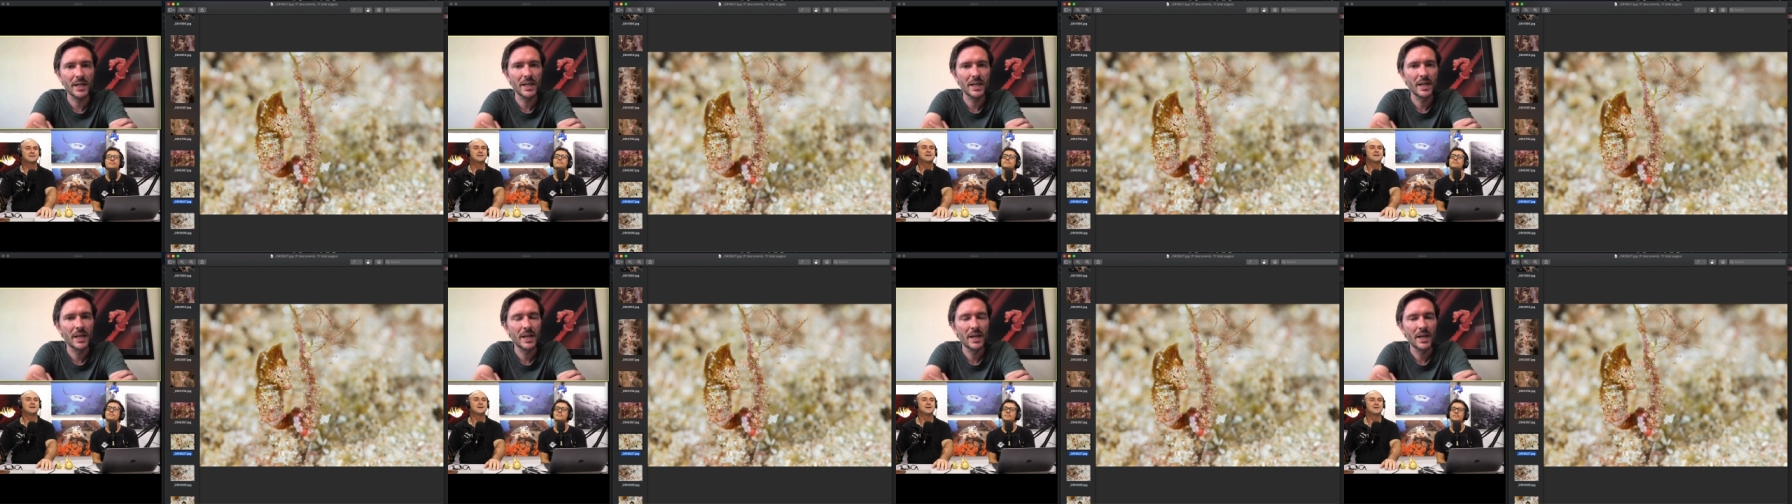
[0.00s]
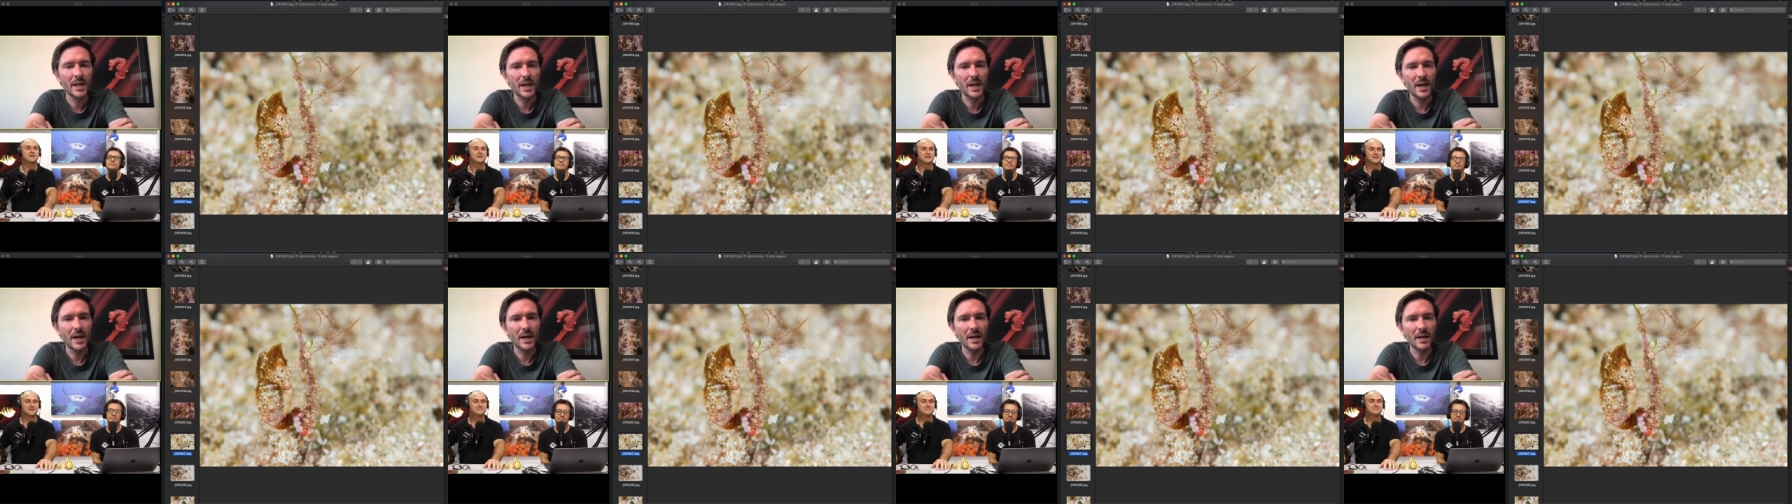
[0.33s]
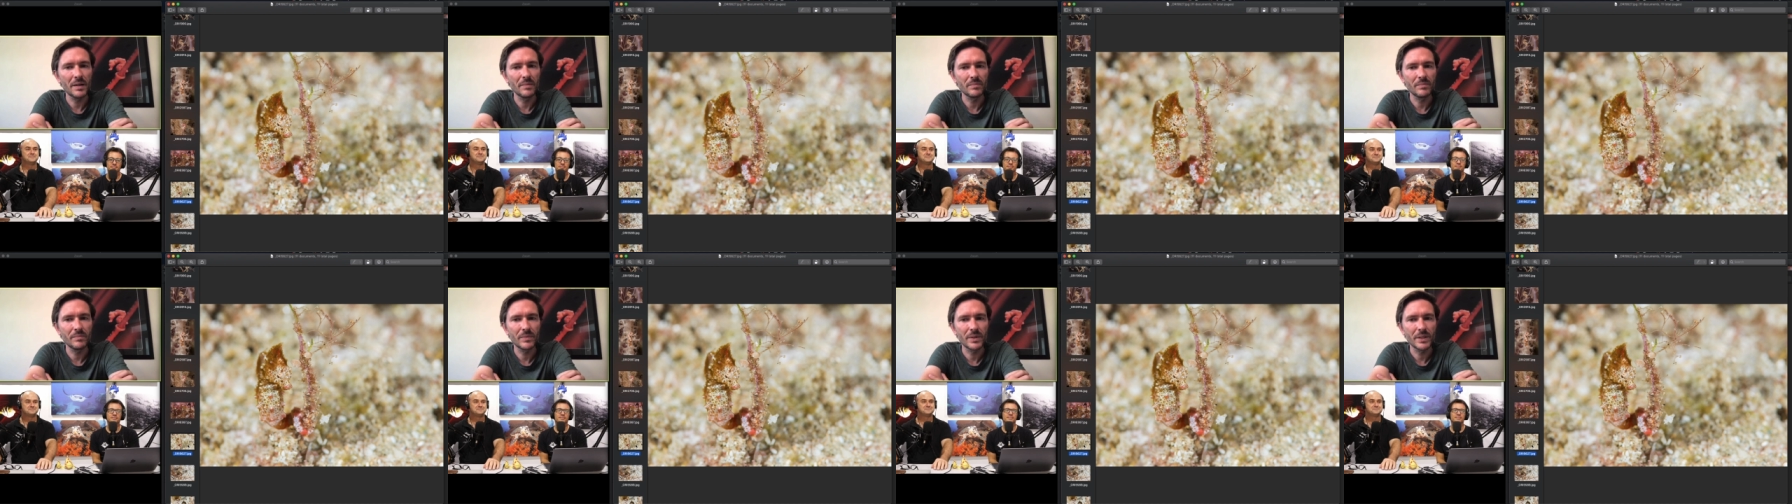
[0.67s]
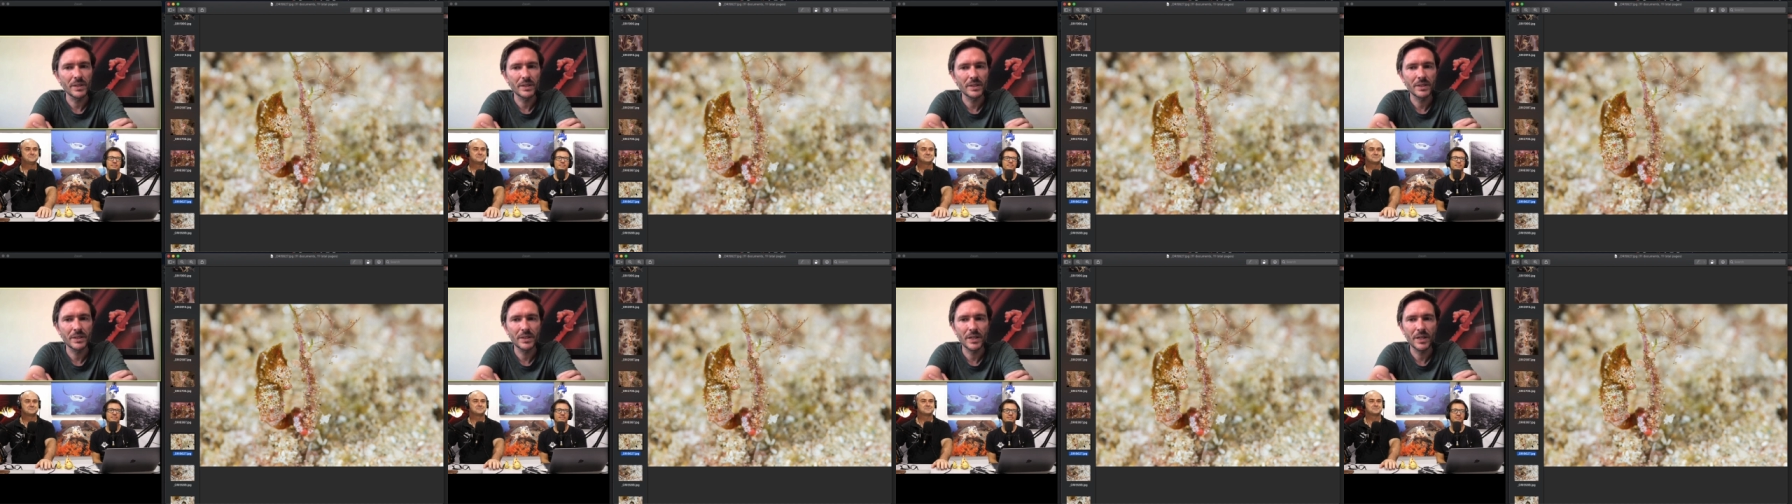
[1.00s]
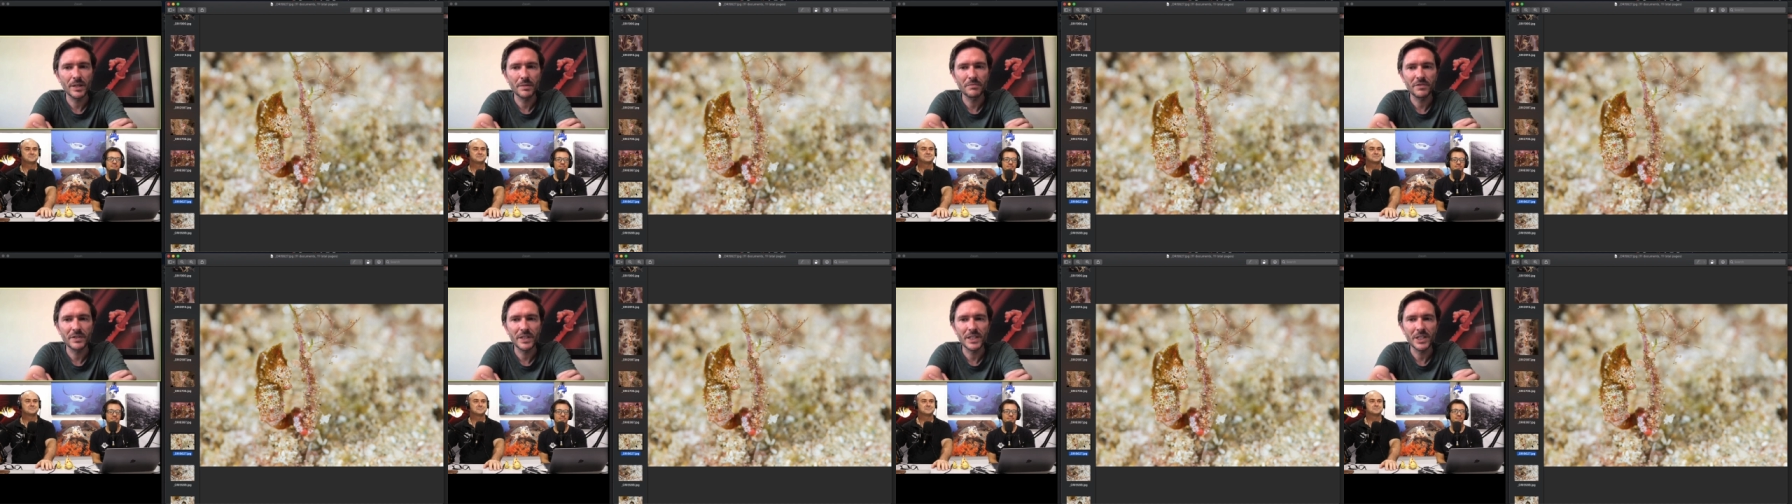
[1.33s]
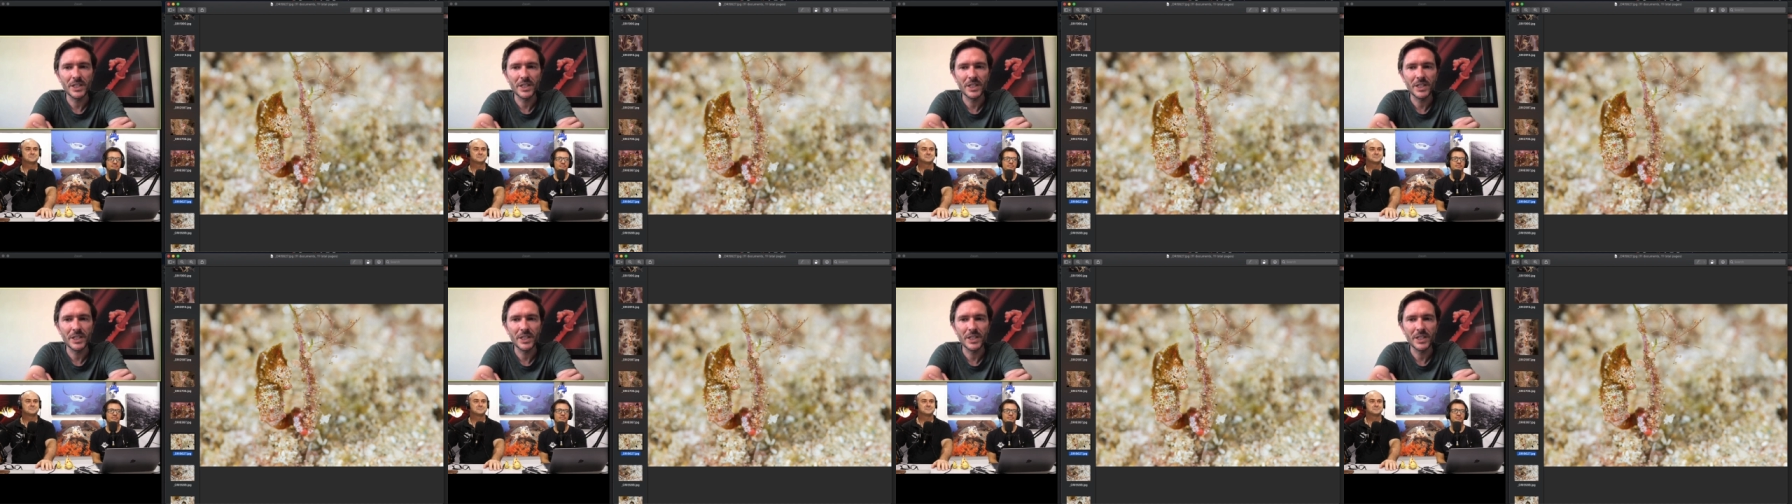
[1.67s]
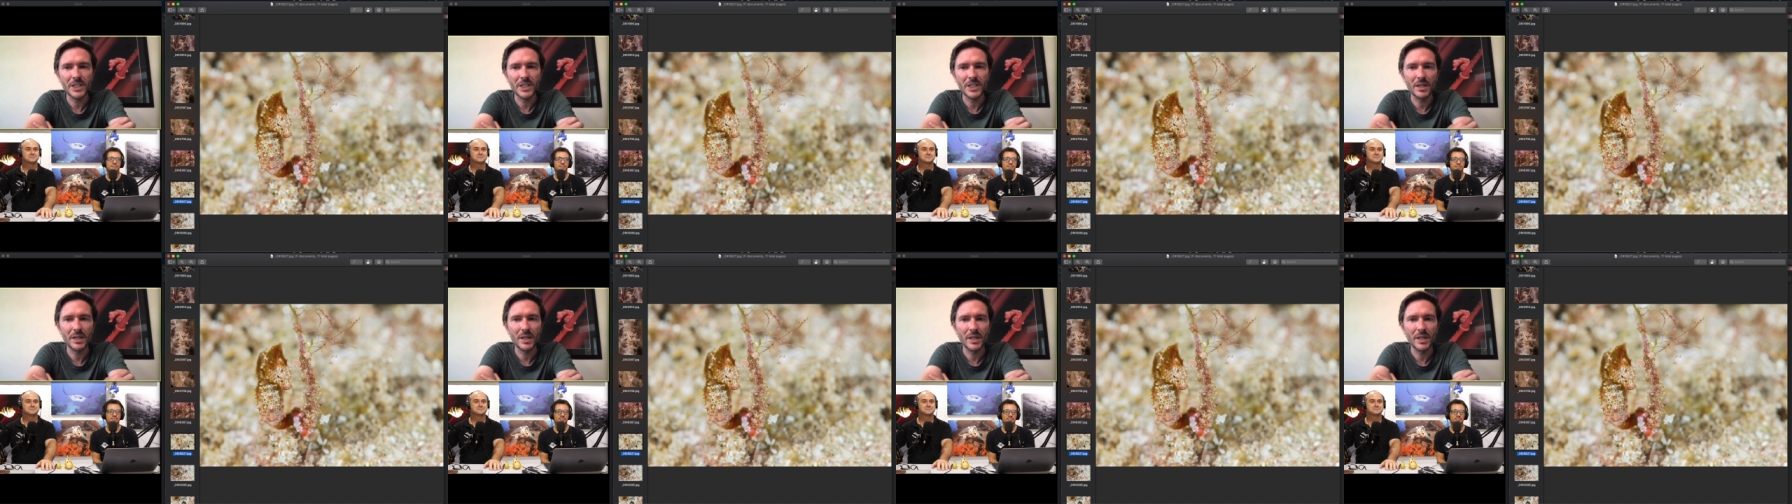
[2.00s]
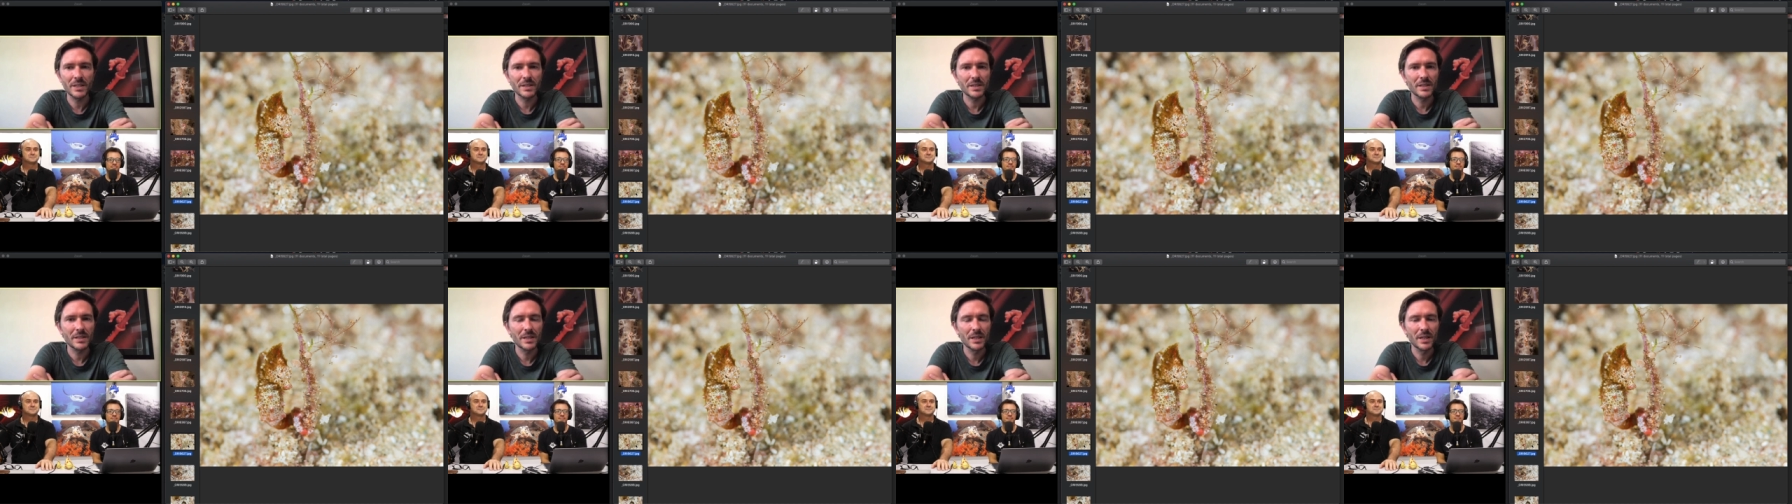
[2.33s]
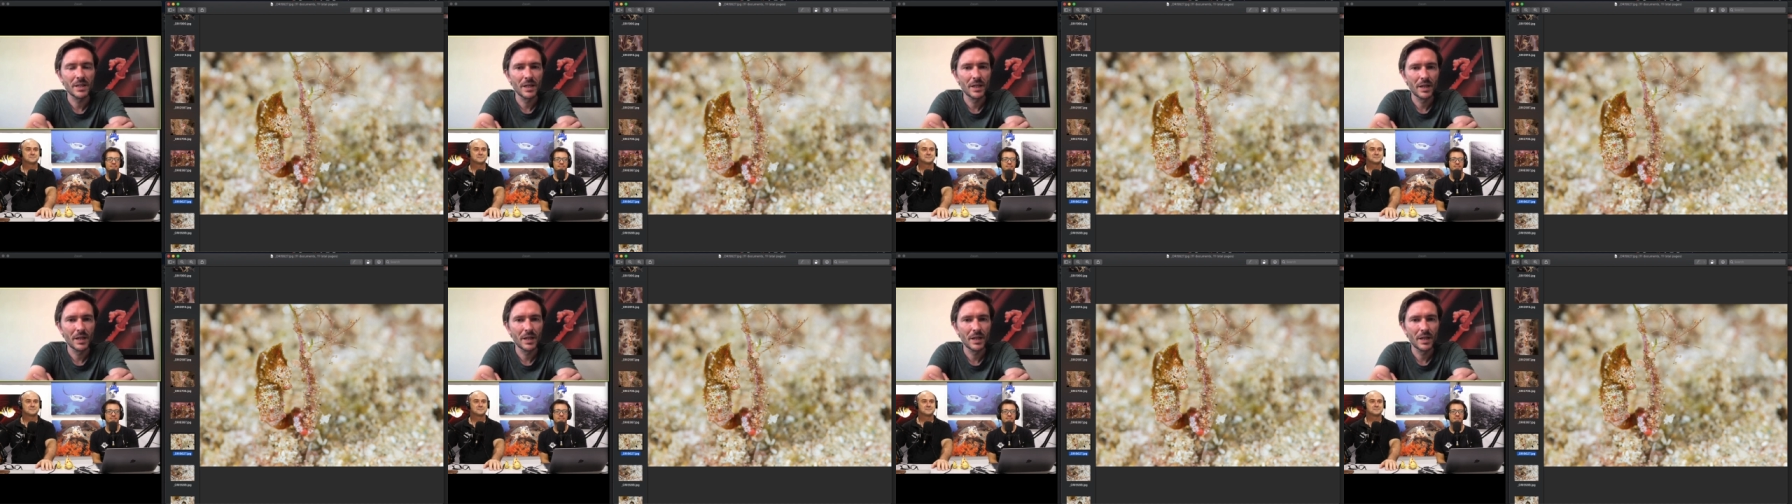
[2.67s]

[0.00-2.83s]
Oh, okay. Um, hopefully, she can be a nice